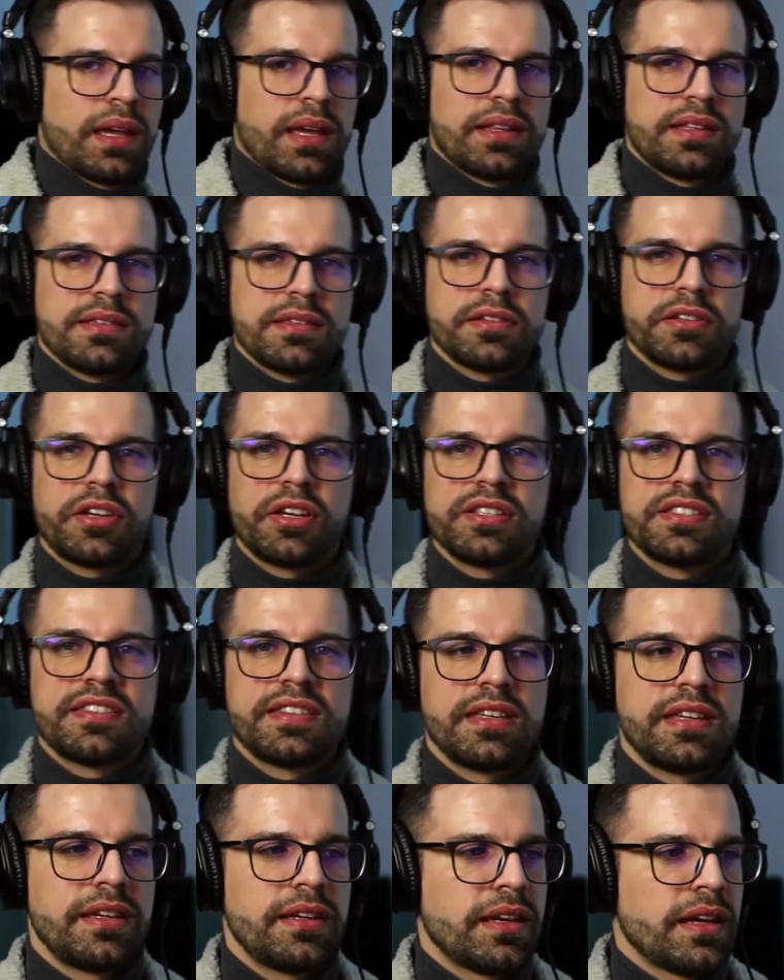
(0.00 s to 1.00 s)
And as you can
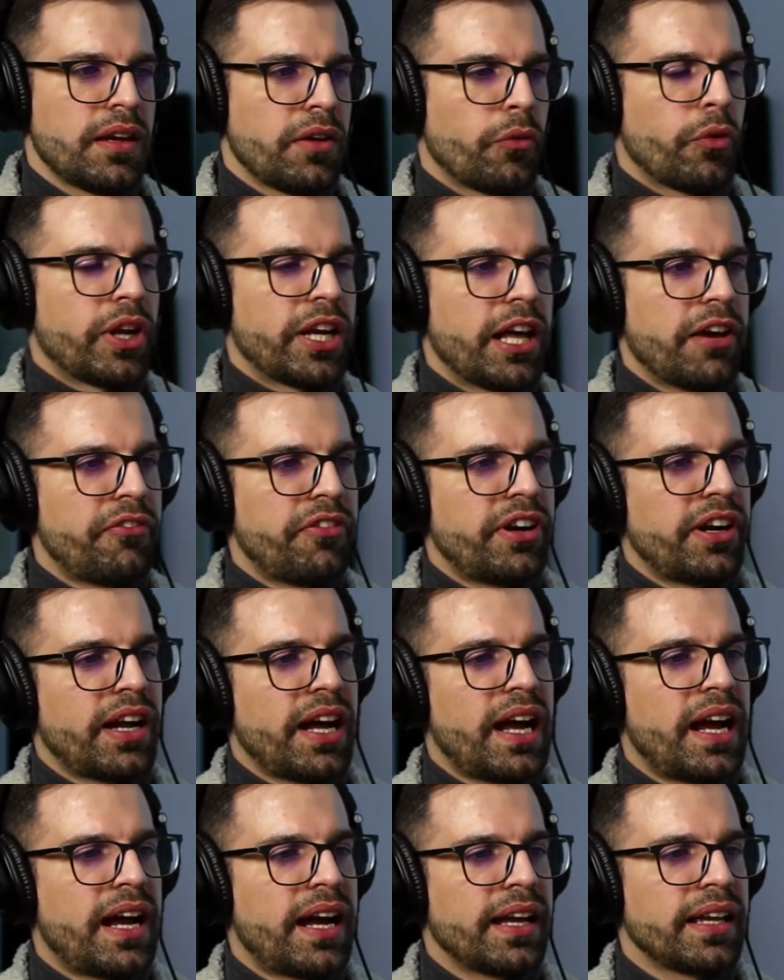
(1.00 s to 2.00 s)
see, whenever
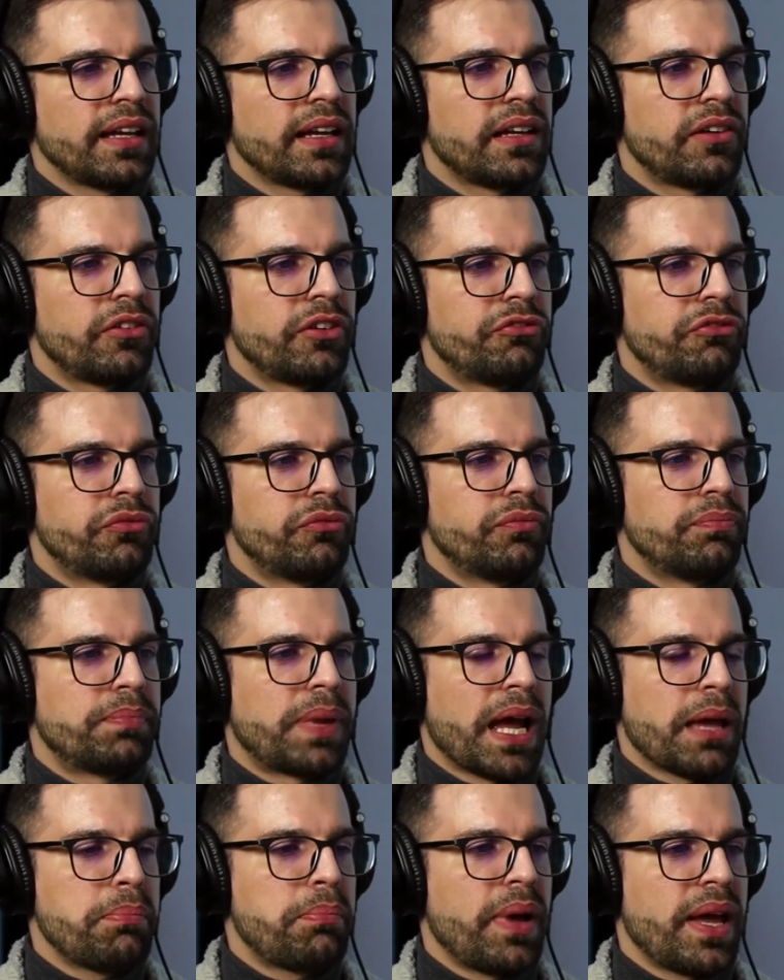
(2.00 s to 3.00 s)
I
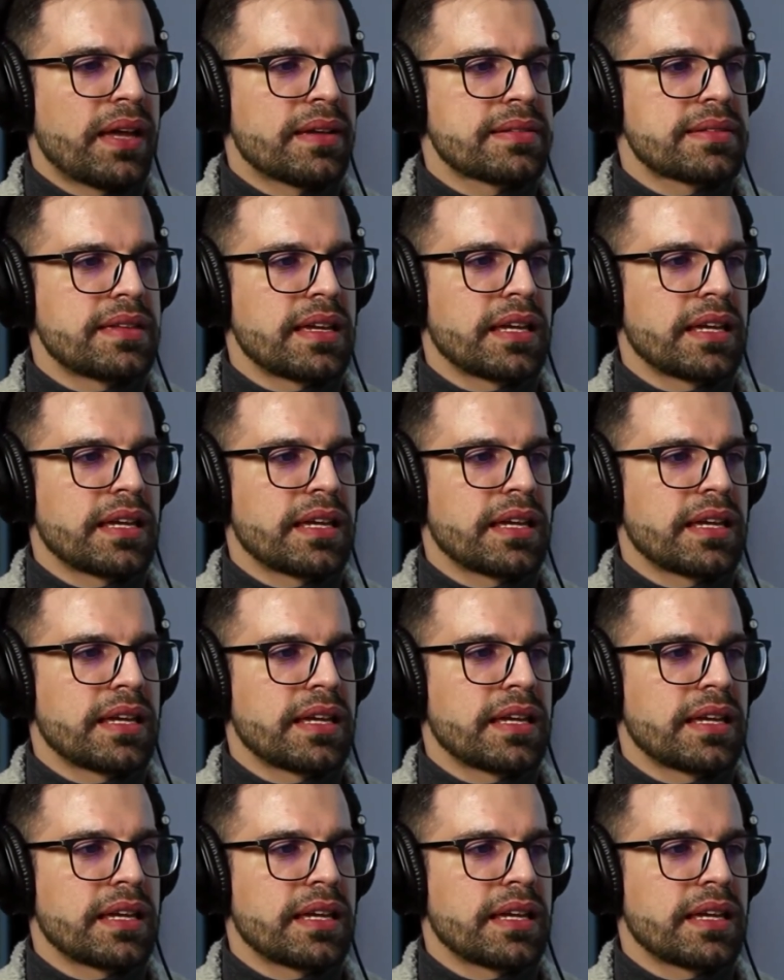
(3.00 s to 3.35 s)
bypass the